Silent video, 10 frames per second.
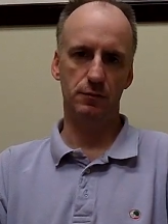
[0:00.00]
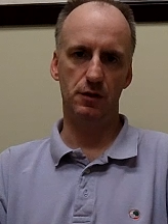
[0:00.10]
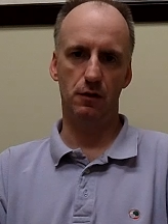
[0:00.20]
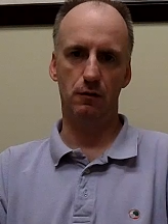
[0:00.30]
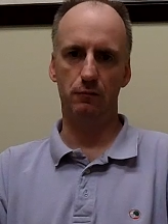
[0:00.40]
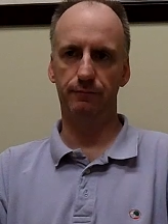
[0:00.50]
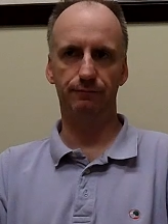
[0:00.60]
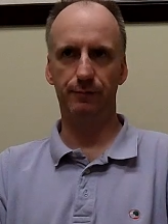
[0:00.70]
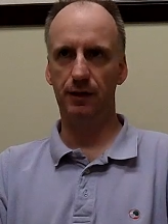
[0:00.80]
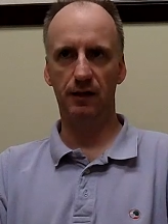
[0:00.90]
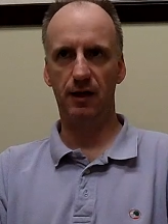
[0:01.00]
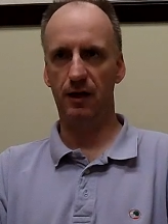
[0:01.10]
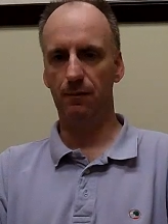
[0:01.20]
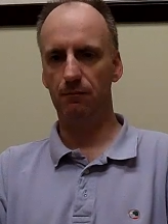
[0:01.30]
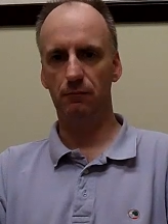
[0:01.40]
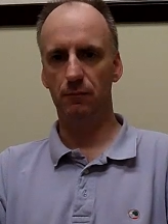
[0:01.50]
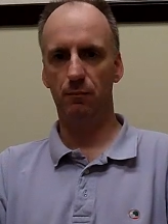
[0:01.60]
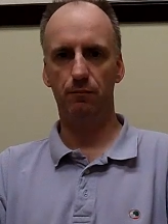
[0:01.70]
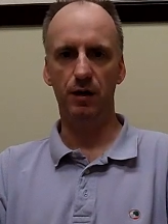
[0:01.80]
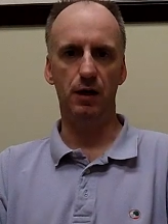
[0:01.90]
you know, any kind of
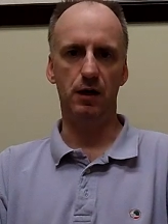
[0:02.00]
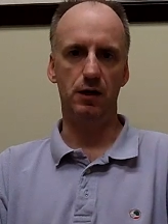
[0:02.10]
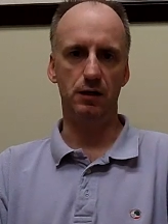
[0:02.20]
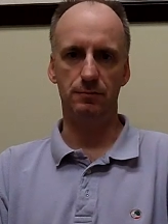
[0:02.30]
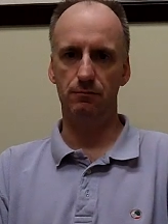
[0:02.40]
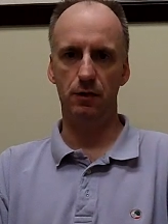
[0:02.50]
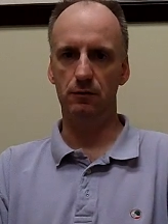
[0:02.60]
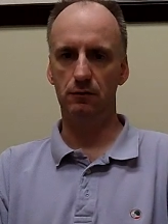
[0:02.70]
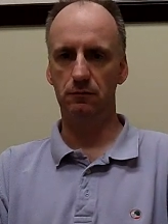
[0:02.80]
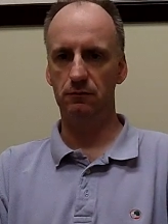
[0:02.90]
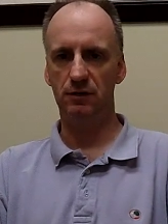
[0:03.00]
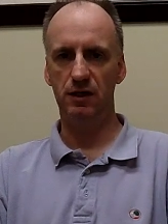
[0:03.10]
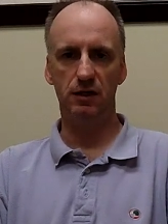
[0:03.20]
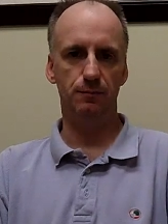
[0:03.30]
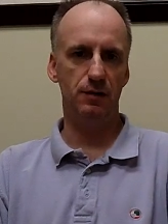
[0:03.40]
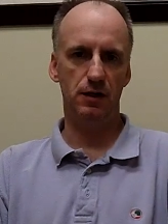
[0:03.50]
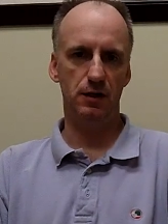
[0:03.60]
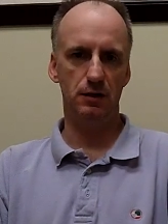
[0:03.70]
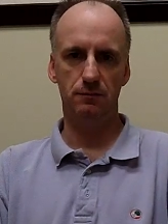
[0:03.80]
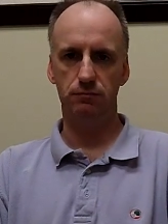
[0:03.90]
pigs, bone, guinea
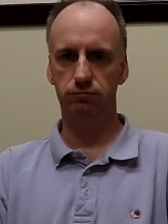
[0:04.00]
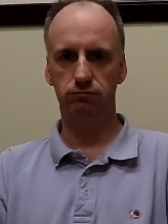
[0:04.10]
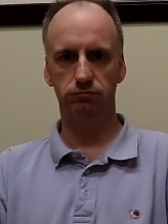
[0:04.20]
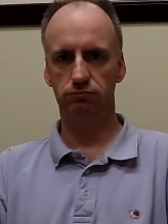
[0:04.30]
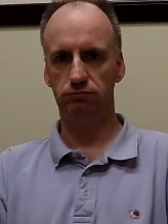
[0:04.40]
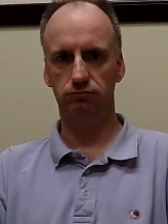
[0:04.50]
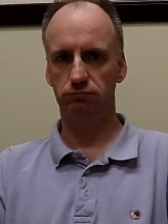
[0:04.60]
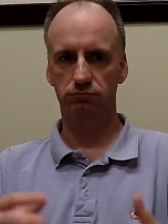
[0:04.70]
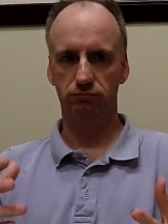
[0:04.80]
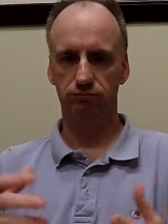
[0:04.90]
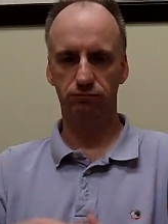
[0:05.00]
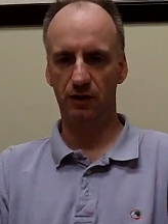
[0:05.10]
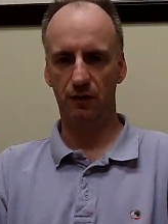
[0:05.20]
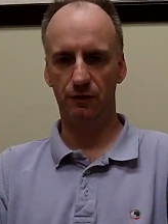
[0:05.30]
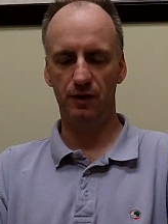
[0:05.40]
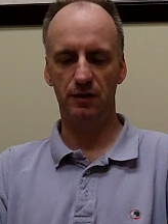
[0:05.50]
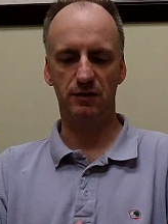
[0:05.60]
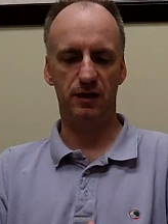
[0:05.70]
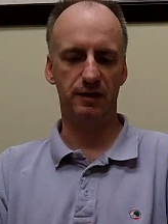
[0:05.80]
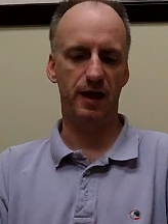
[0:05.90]
pigs, you know,
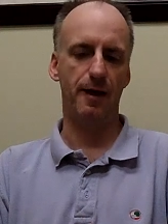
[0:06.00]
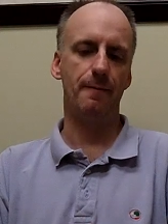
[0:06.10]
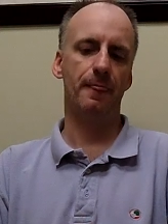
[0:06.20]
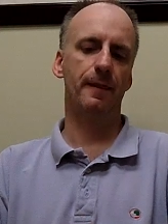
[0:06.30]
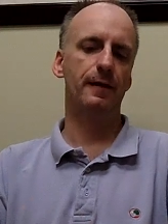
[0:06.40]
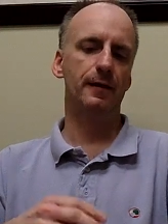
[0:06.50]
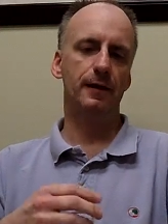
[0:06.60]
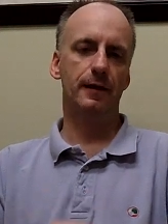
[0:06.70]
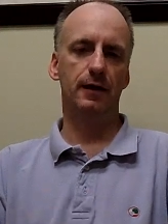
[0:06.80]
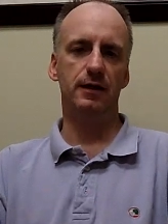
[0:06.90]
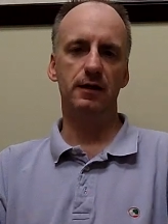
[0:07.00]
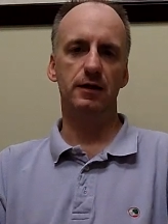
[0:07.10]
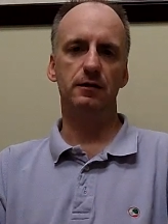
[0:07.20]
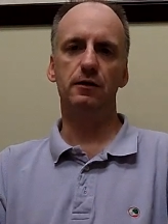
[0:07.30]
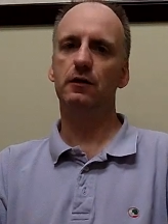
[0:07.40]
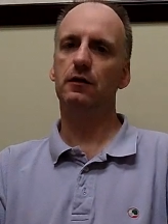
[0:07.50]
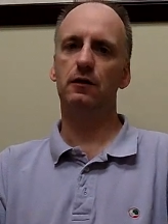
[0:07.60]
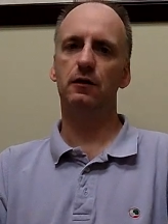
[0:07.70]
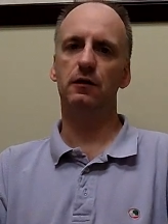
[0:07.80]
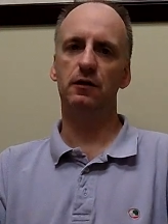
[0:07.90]
things like that. And then
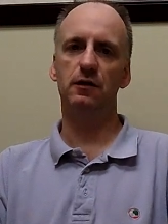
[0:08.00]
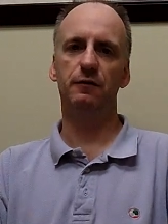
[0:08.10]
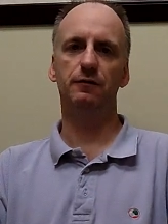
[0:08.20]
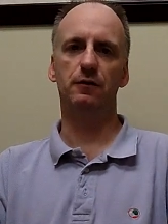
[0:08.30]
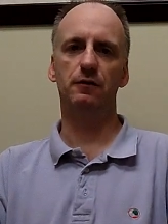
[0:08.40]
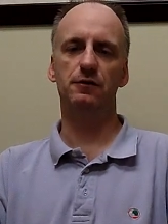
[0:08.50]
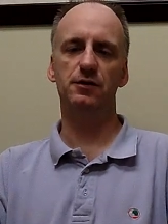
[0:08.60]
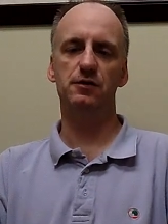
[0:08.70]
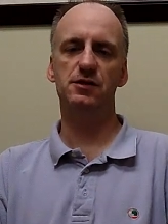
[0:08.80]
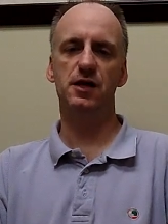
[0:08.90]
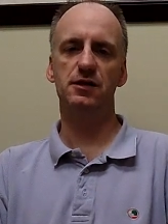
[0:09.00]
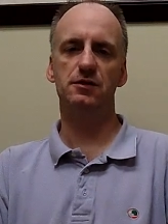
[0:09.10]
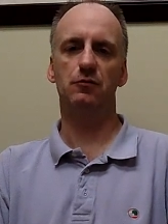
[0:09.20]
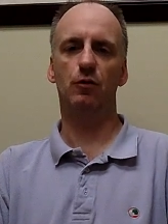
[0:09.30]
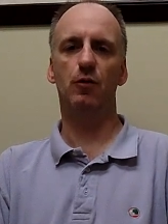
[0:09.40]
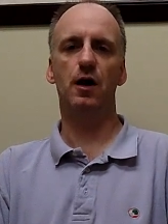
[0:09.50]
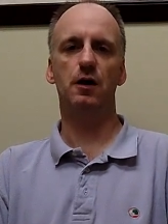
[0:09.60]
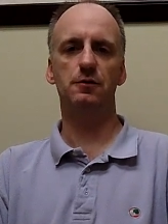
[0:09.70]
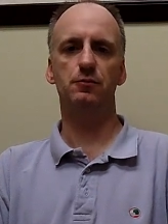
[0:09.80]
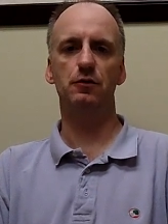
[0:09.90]
if an association
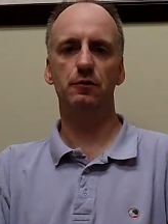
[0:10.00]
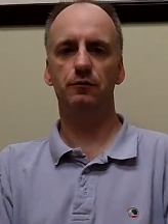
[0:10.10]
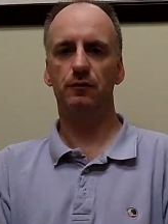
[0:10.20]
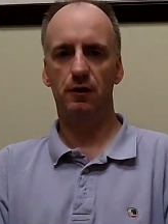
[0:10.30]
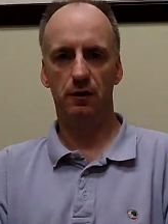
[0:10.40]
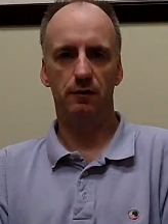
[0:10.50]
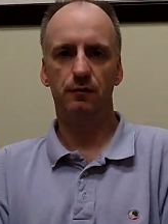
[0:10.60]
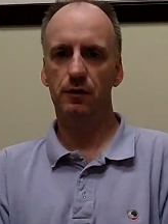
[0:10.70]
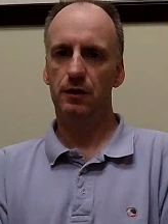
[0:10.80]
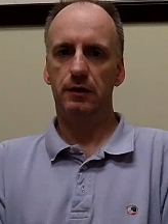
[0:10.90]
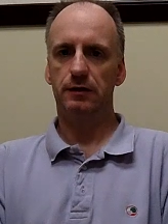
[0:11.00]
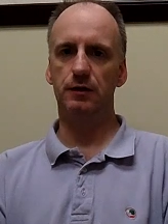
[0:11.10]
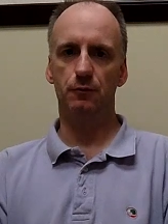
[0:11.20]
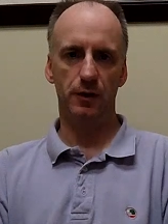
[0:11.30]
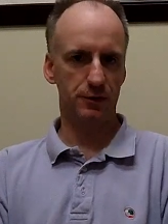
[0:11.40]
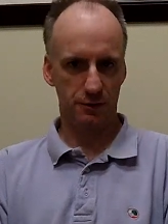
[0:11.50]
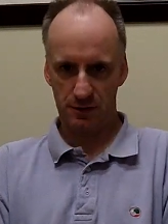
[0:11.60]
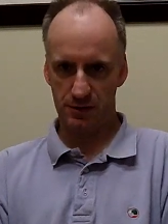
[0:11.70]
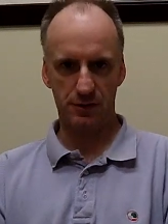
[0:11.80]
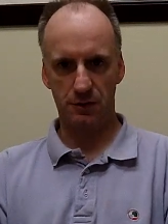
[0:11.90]
requires proof of the
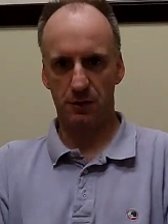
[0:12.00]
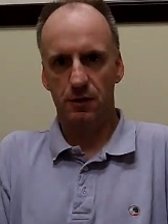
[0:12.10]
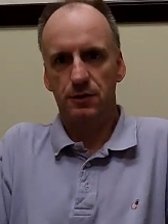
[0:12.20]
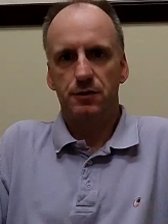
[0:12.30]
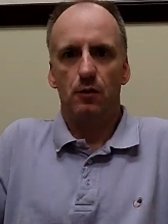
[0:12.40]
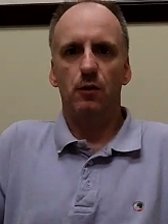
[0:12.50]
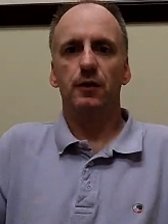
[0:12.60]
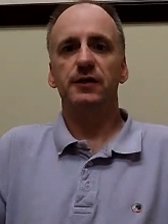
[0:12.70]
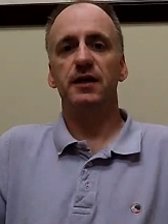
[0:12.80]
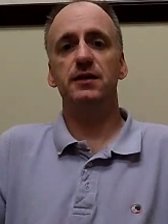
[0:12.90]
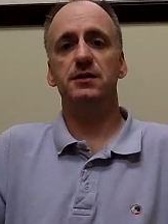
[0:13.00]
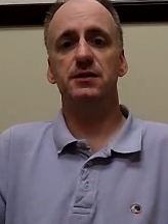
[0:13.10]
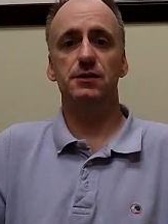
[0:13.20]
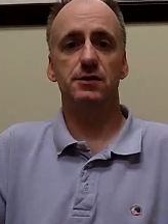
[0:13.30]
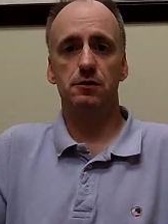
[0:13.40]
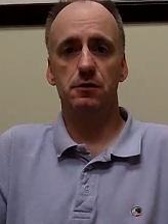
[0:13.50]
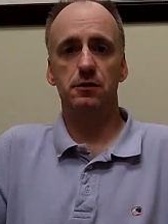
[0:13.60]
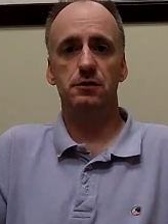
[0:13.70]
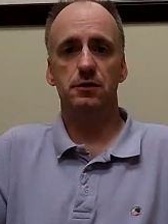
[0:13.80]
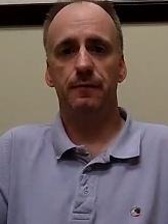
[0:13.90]
renter's insurance or tenant's
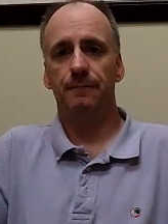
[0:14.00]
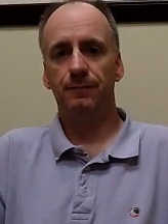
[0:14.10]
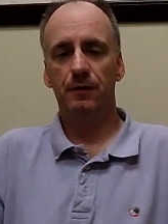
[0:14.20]
insurance,